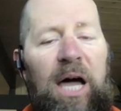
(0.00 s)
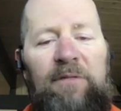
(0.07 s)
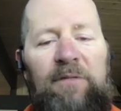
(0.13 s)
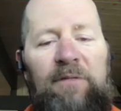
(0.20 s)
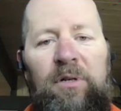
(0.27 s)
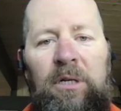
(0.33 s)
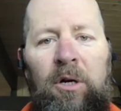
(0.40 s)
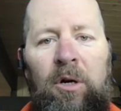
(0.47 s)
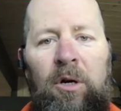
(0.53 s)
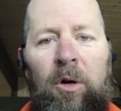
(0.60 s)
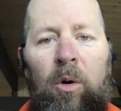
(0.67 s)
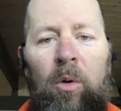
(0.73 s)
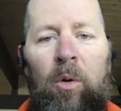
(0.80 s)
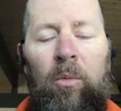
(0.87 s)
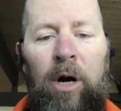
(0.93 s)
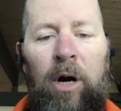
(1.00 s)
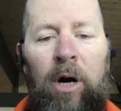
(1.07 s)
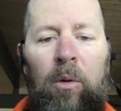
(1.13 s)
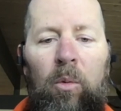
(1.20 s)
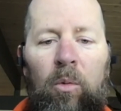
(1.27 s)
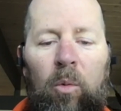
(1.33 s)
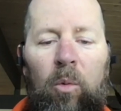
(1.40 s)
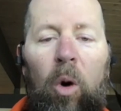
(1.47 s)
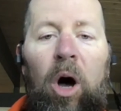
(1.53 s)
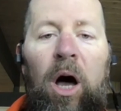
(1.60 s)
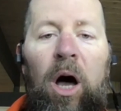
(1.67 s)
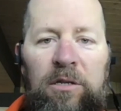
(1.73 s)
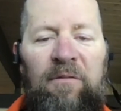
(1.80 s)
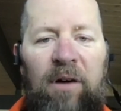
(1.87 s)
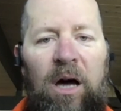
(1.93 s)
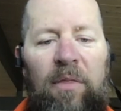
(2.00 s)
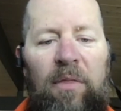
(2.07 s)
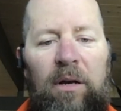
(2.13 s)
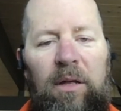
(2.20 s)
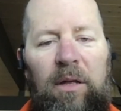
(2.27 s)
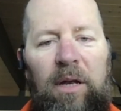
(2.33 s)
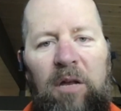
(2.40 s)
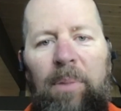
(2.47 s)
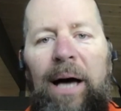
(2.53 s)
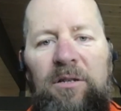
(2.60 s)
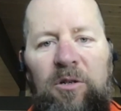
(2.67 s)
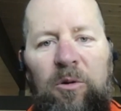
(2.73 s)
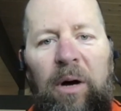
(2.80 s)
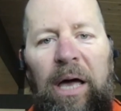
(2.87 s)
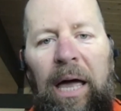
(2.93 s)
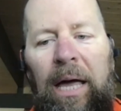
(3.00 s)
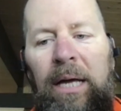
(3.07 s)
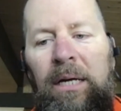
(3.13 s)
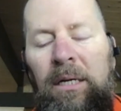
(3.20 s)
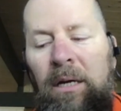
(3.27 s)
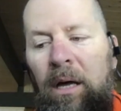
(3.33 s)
where I was when I found out that he passed away.